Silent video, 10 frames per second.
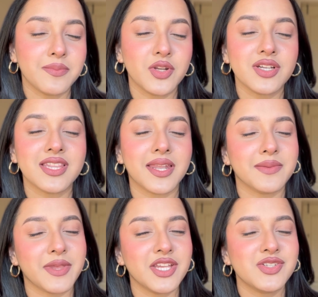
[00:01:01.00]
look,
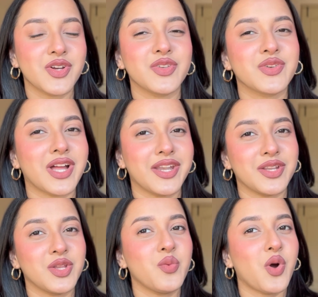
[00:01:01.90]
then make sure you
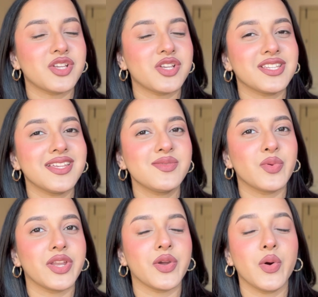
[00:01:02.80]
continue watching this
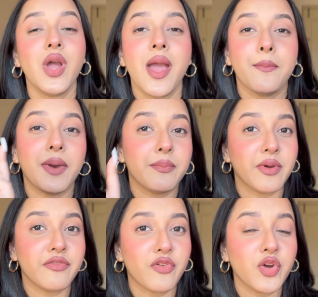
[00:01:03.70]
video. But
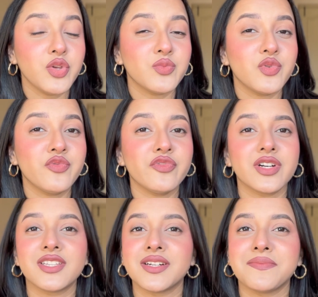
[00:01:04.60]
before you move
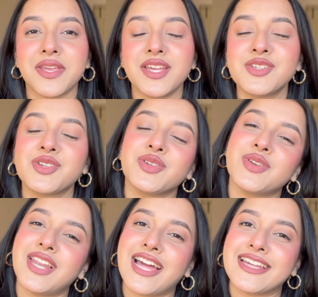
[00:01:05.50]
further, make sure
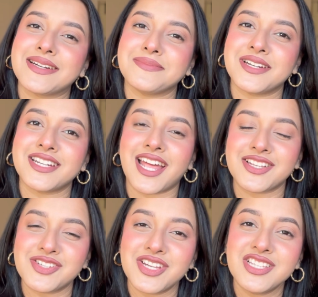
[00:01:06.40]
you like, comment
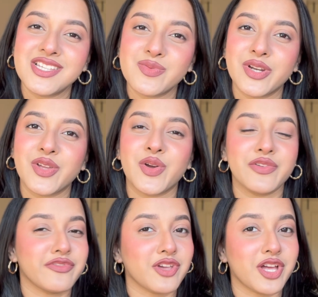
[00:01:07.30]
and share this video.
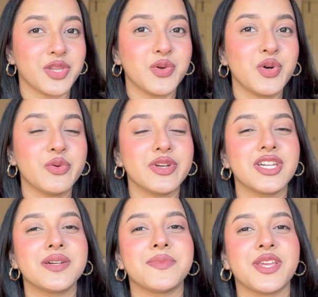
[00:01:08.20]
If you are new over
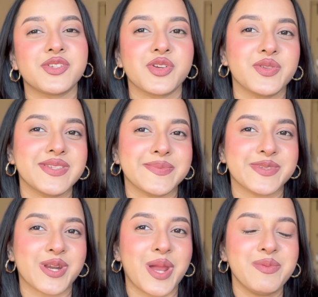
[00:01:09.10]
here, make sure you
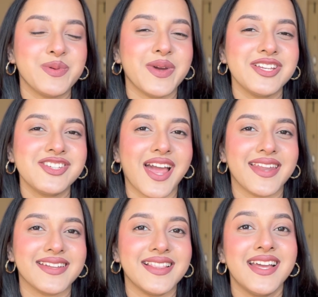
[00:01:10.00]
subscribe to my
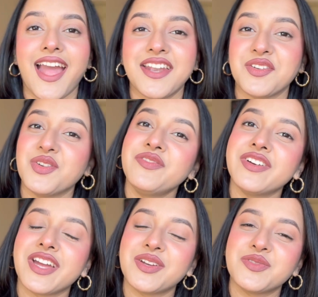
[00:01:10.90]
channel, and don't
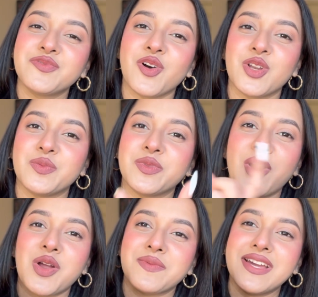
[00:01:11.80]
forget to follow me
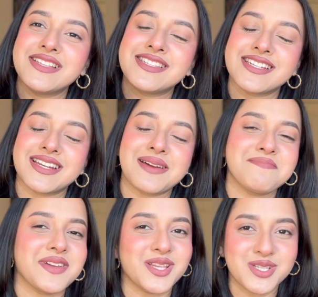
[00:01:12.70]
on my
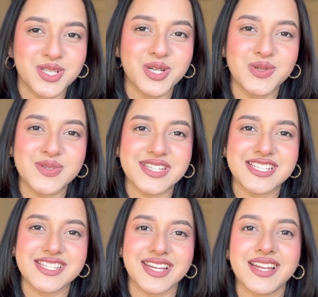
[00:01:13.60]
Instagram page, the
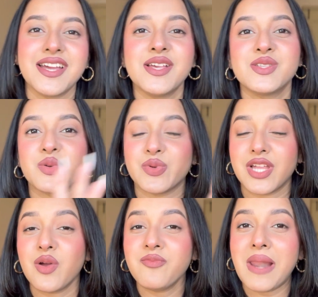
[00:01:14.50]
Cozy Chick. So
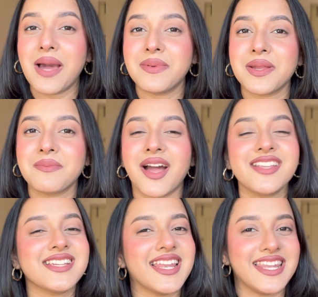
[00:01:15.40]
without blabbering
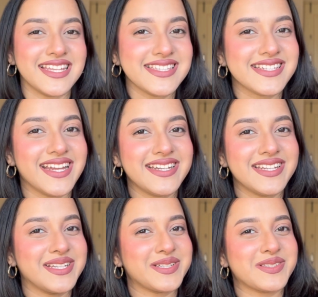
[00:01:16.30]
much, let's get
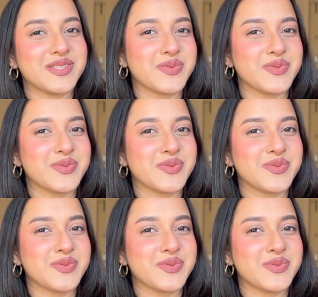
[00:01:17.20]
into this